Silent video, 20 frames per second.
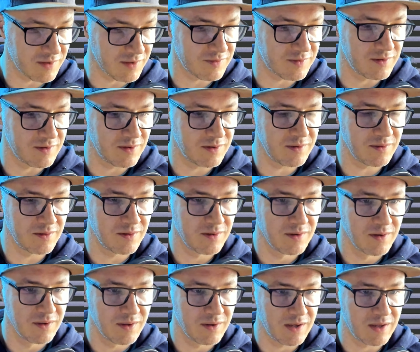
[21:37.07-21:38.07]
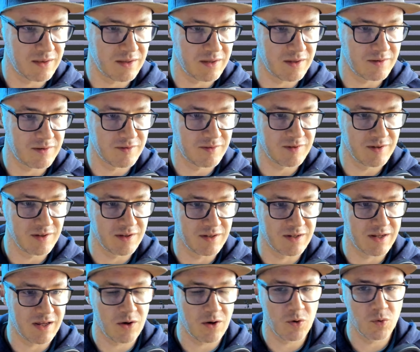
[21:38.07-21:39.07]
it in. And let's see,
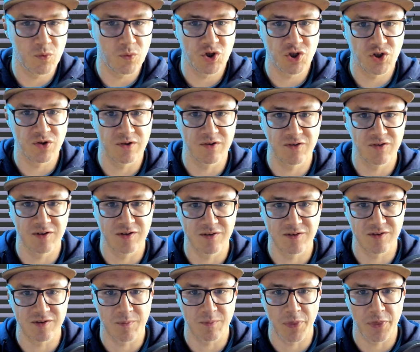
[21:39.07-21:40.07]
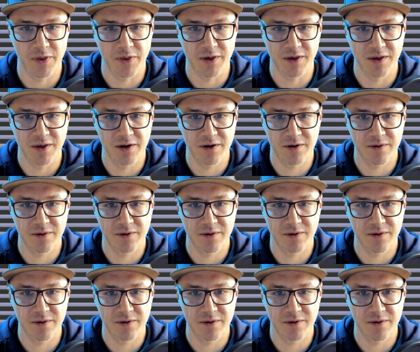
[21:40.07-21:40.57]
now we should see something here.